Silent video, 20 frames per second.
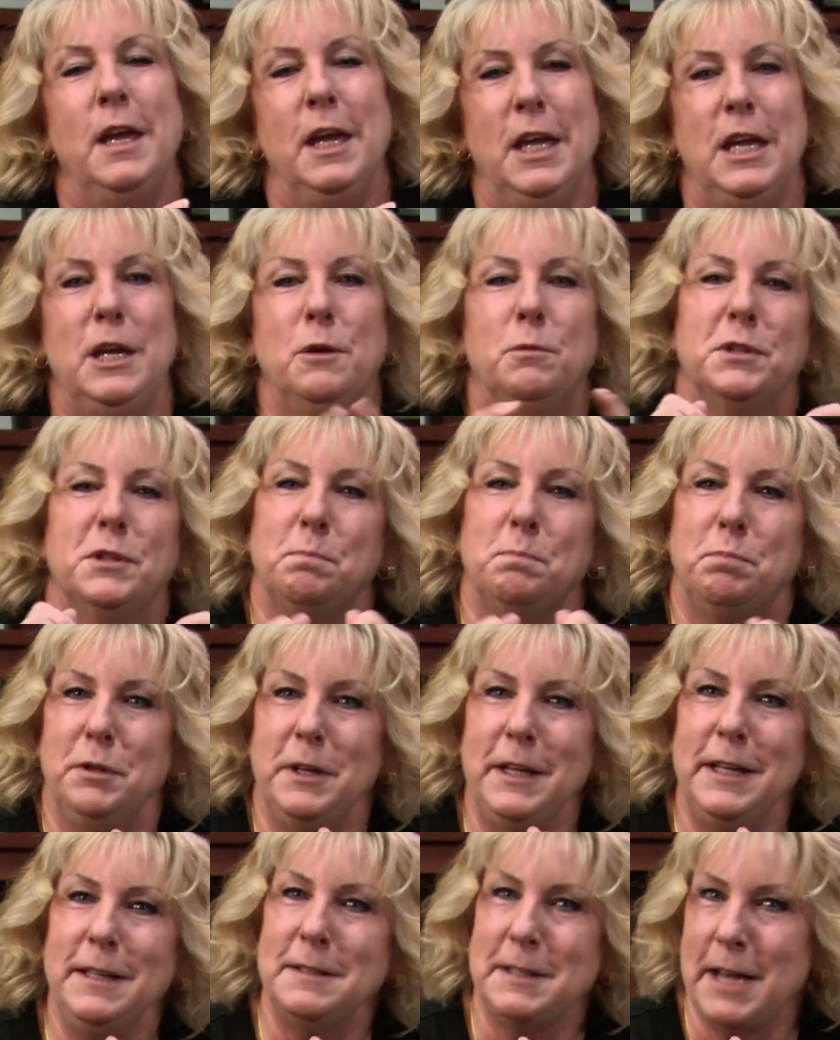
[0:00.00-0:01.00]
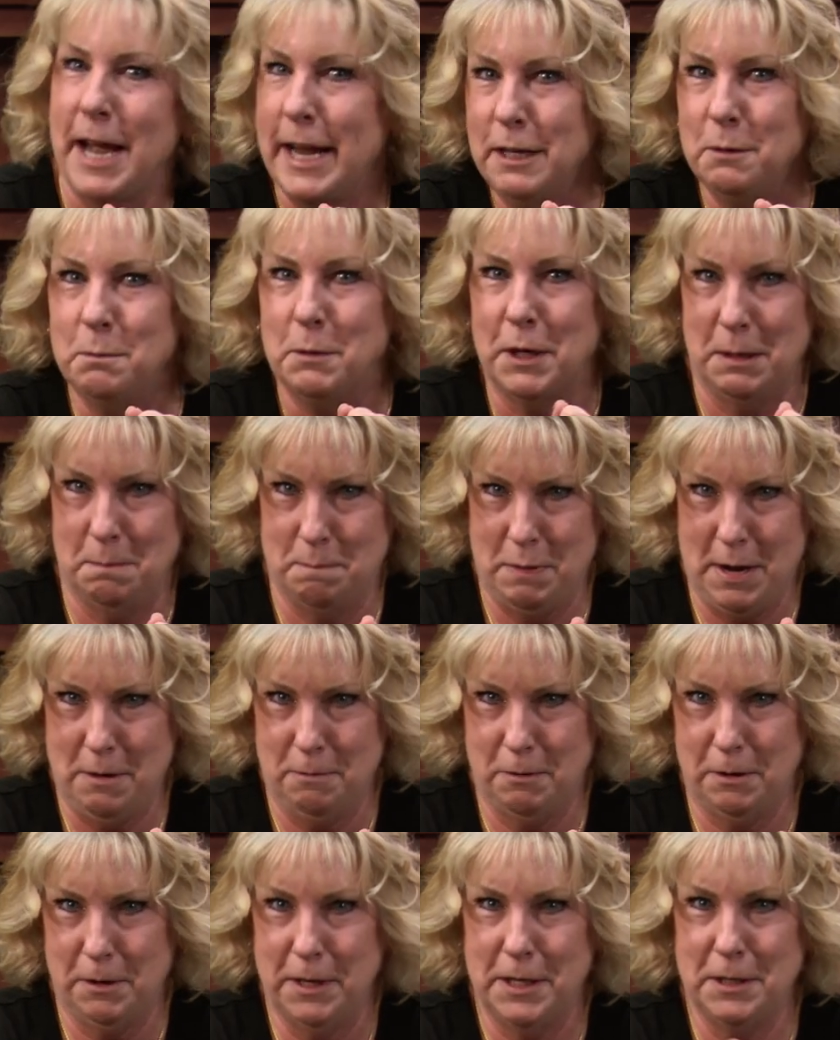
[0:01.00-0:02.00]
He putting dynamite
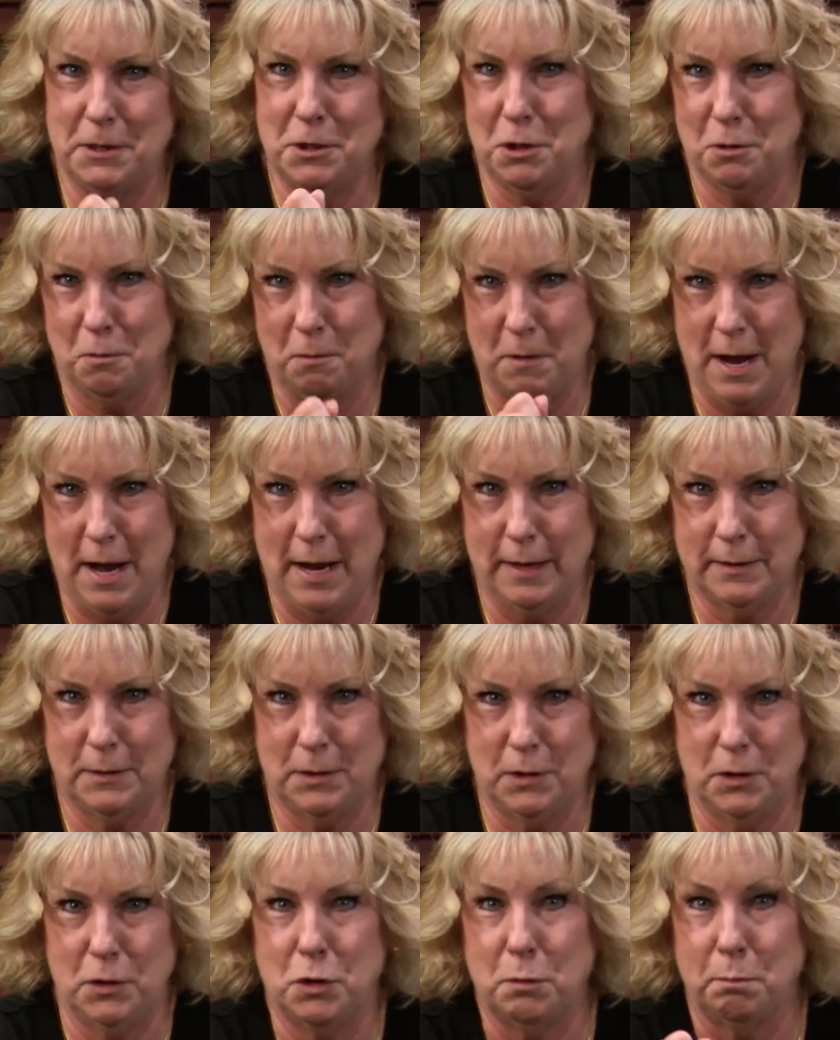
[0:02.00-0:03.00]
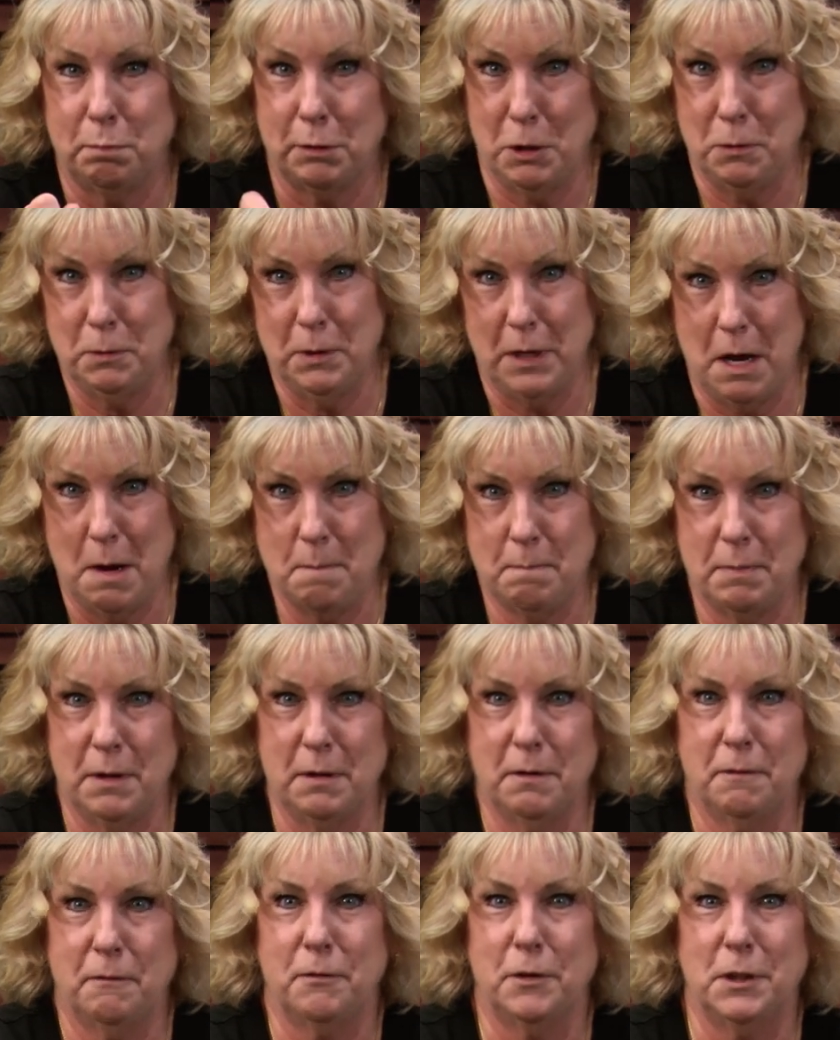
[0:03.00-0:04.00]
powder into the rocks to blow it up
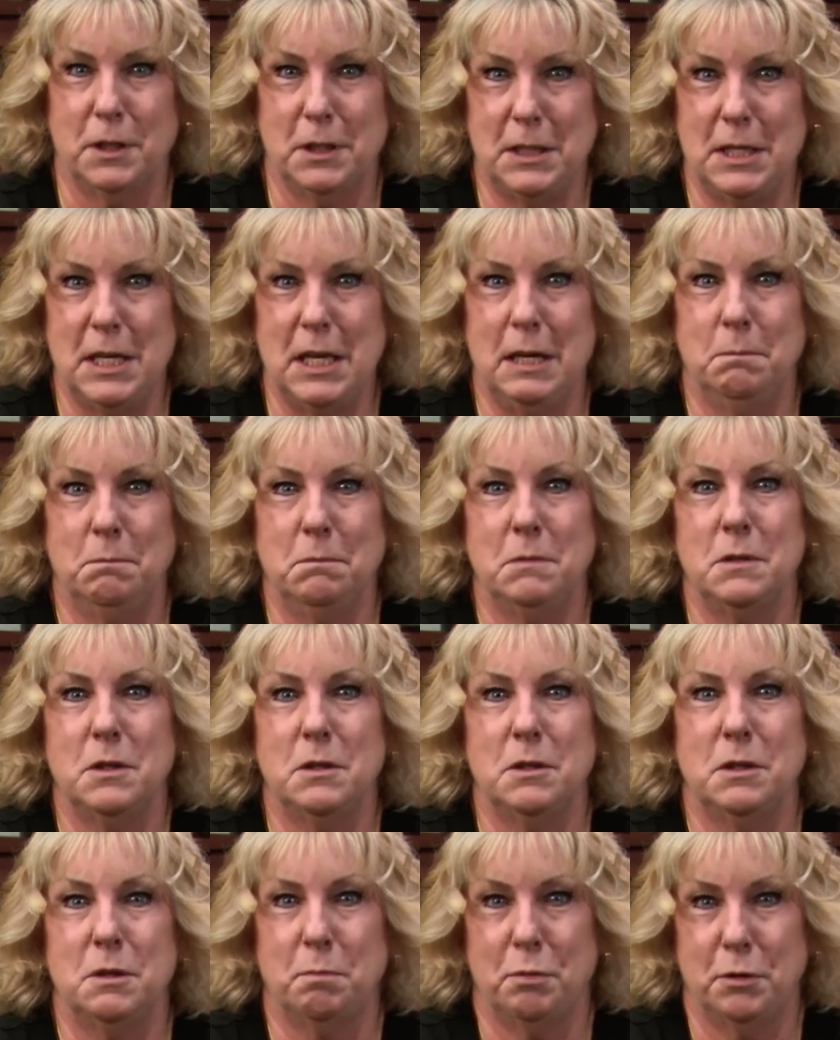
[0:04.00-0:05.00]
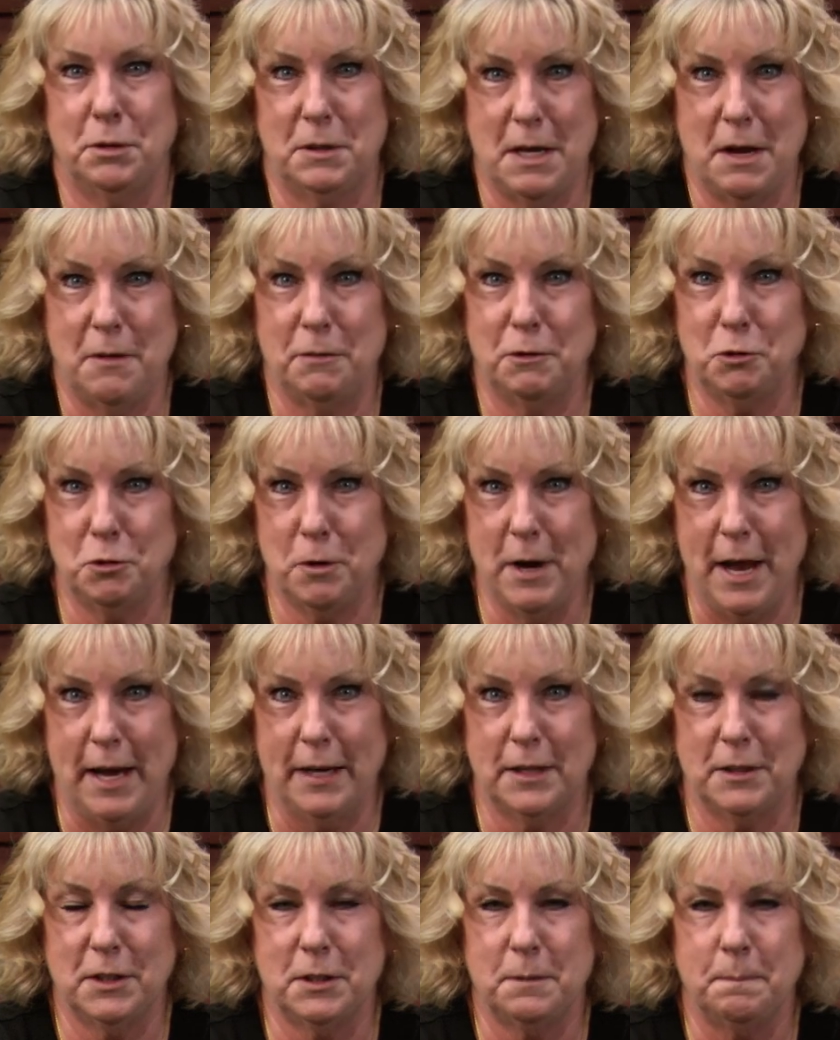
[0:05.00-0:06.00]
for the team to put down the
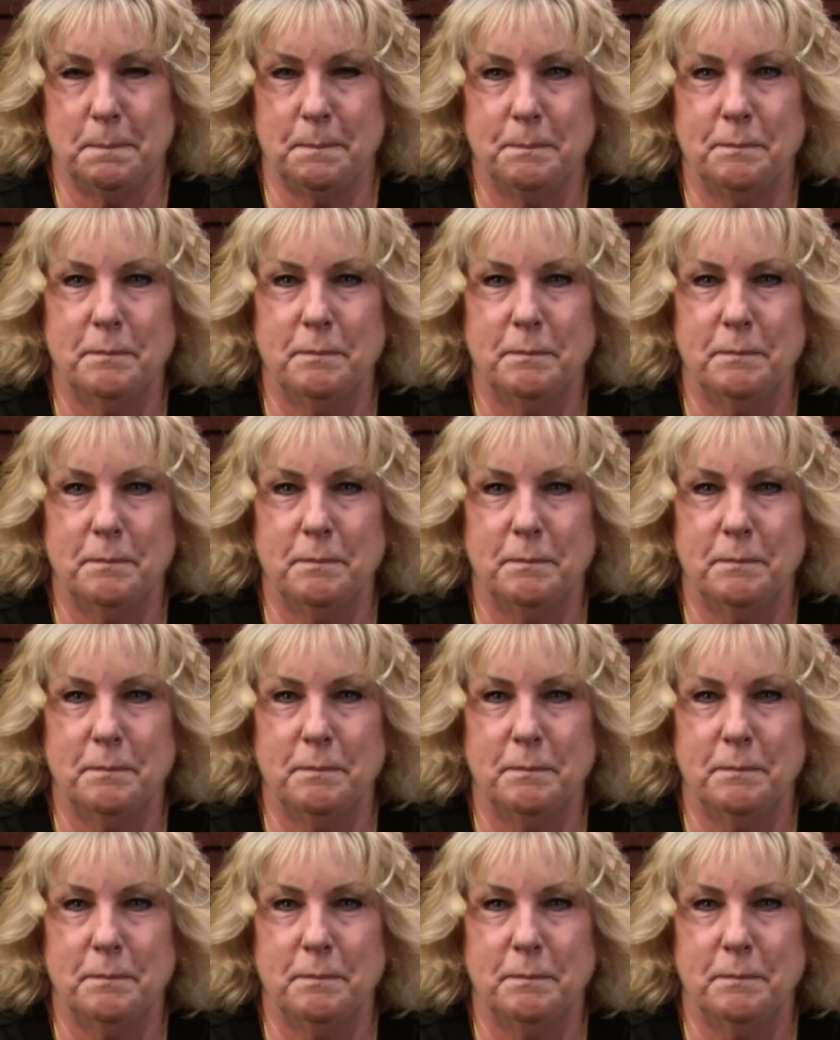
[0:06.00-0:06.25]
tracks.